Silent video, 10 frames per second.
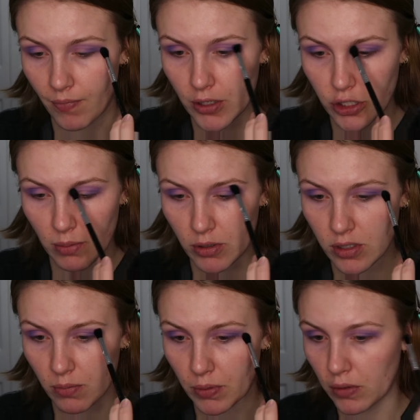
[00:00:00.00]
The shimmers
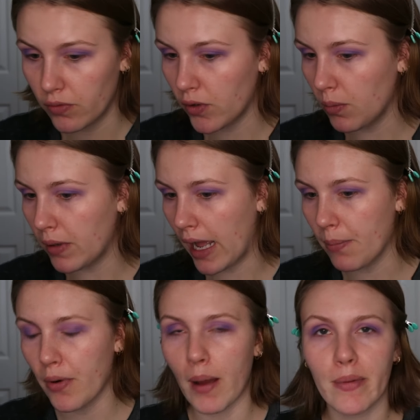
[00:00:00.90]
are beautiful, but I
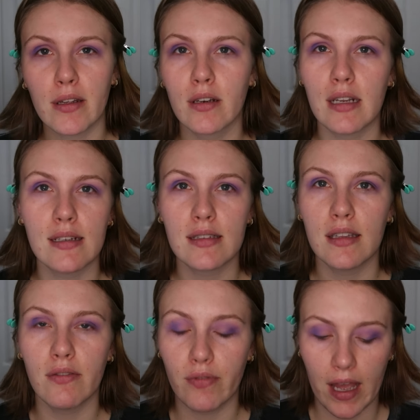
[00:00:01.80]
probably could
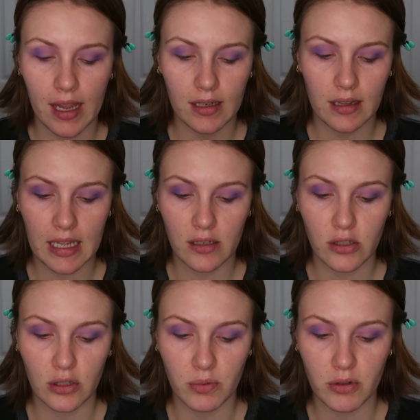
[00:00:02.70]
easily find like
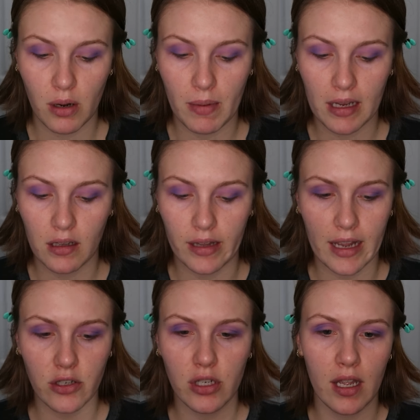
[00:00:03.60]
dupes throughout my
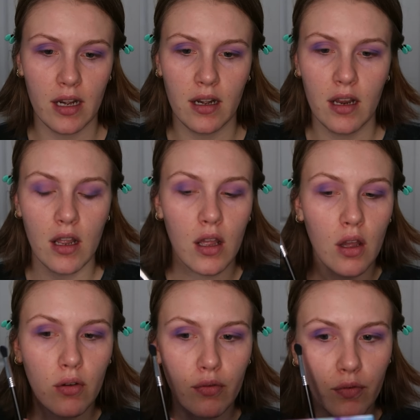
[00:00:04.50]
collection
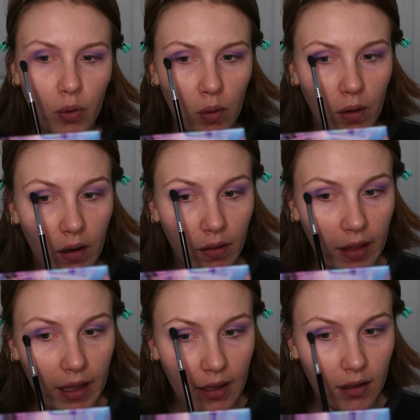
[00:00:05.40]
for
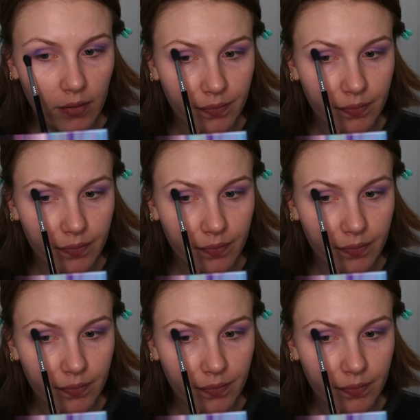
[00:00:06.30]
like